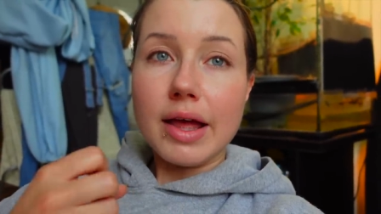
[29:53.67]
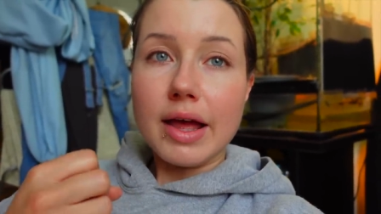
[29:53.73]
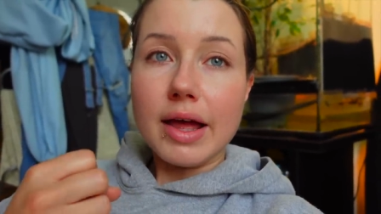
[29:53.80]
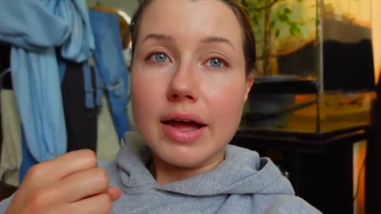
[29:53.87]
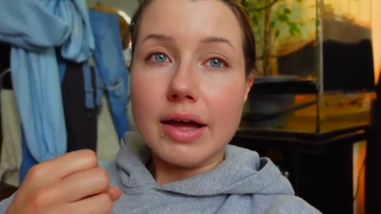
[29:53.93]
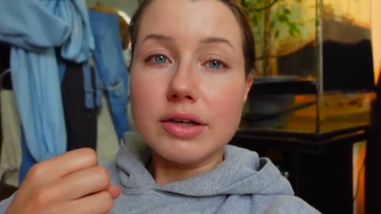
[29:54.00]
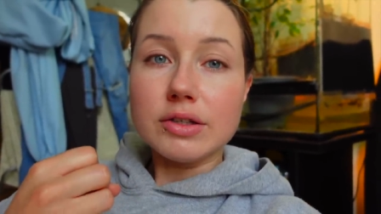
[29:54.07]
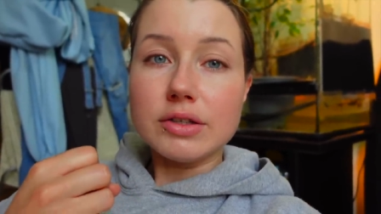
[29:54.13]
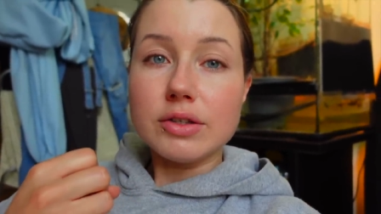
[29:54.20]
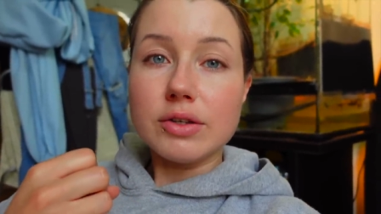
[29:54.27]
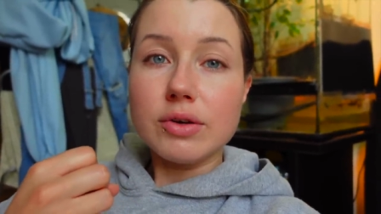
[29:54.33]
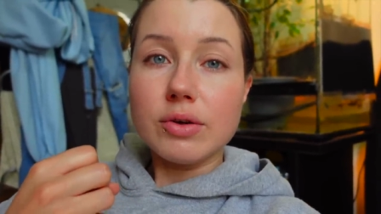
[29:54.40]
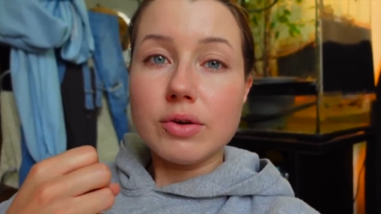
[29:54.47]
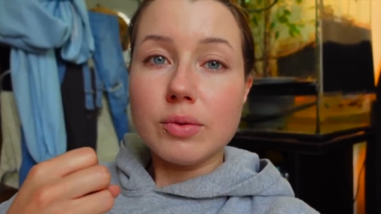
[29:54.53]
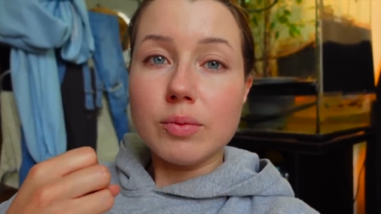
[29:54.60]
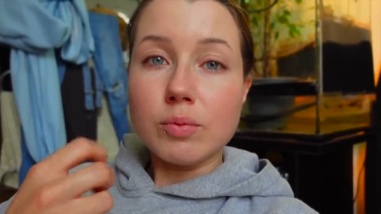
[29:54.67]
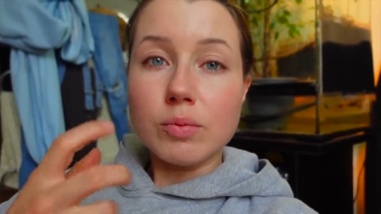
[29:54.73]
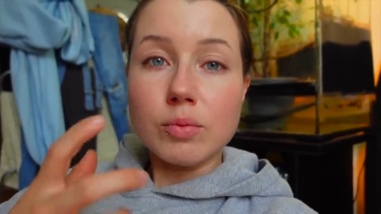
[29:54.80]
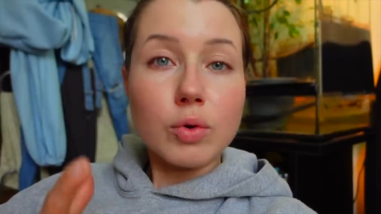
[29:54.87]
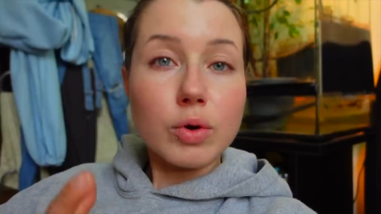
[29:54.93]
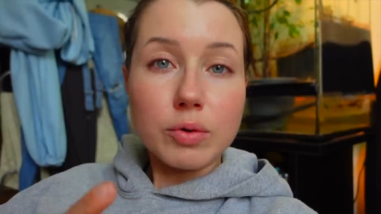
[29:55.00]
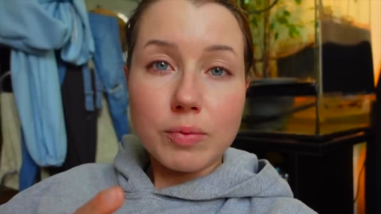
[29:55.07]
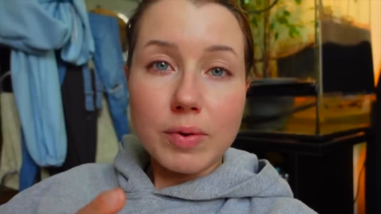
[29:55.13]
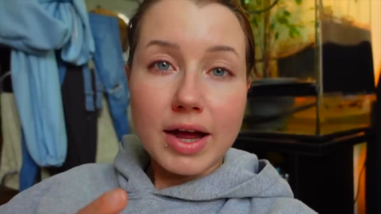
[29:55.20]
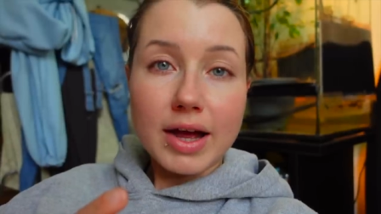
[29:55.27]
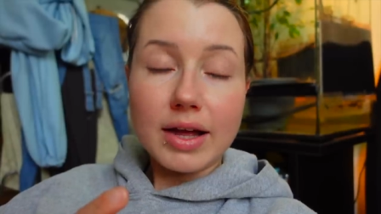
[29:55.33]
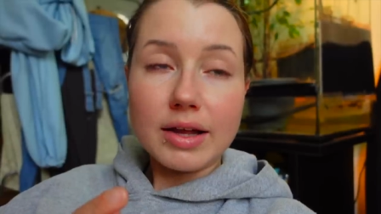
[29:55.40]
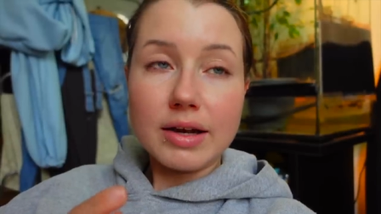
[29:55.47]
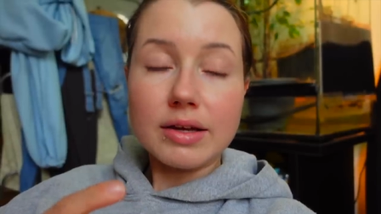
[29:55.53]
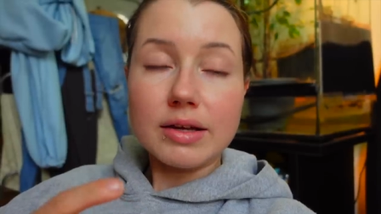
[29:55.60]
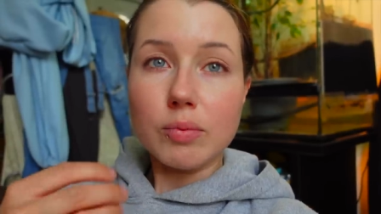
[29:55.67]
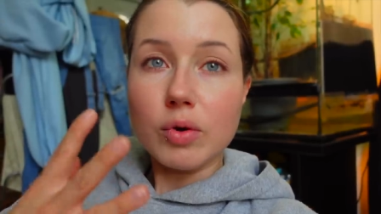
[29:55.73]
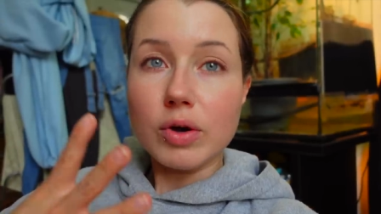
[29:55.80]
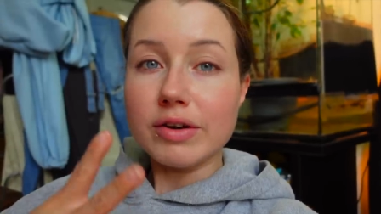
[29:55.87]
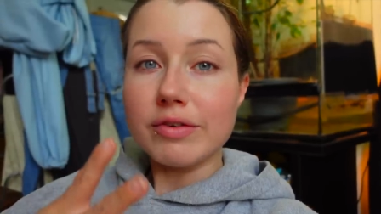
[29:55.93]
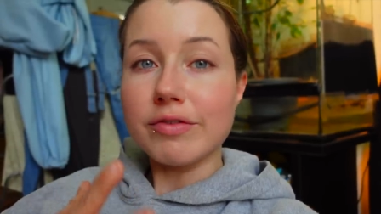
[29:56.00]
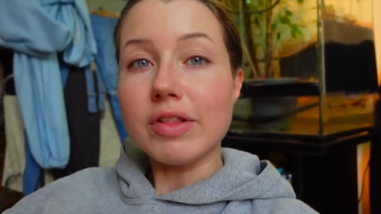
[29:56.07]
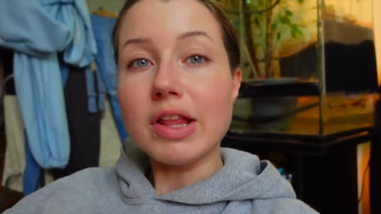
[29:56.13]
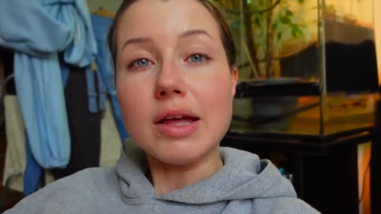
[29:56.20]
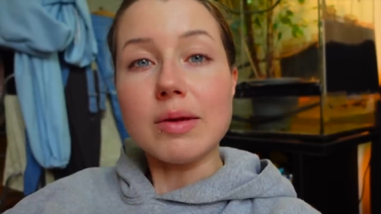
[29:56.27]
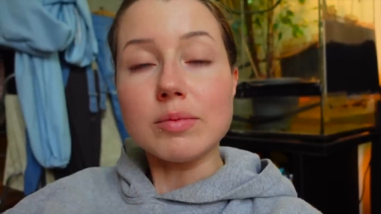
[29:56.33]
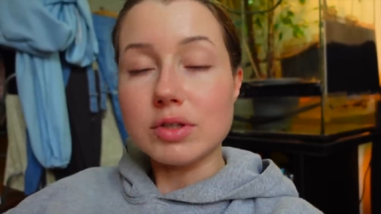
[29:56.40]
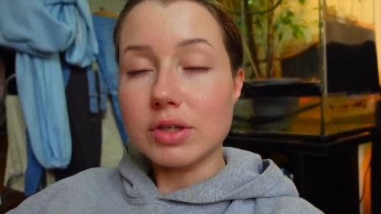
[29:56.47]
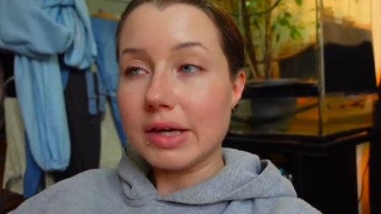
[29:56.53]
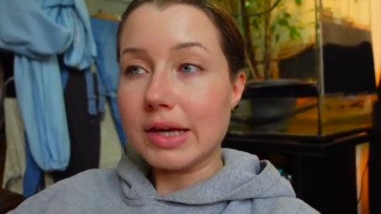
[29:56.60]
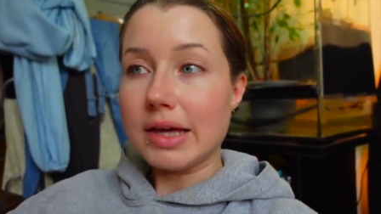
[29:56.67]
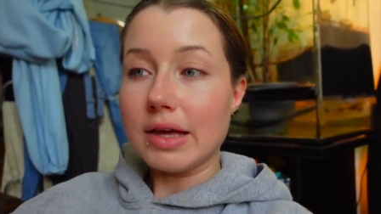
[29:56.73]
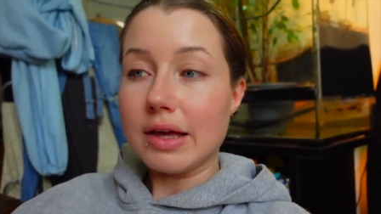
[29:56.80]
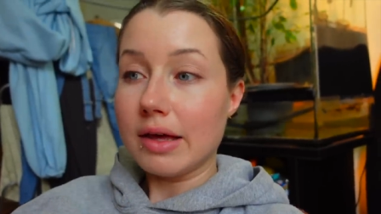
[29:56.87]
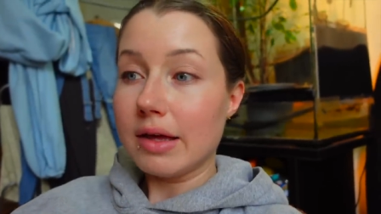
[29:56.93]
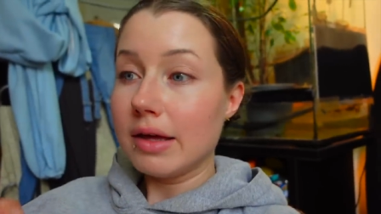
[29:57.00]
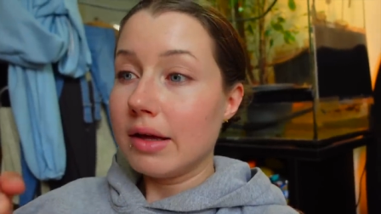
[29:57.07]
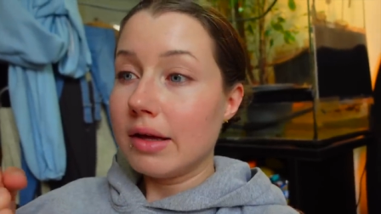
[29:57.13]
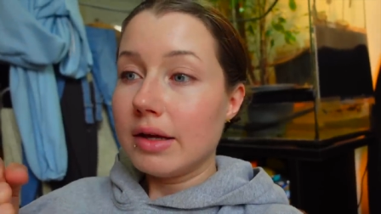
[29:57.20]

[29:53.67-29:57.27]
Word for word: and more red, more inflamed looking.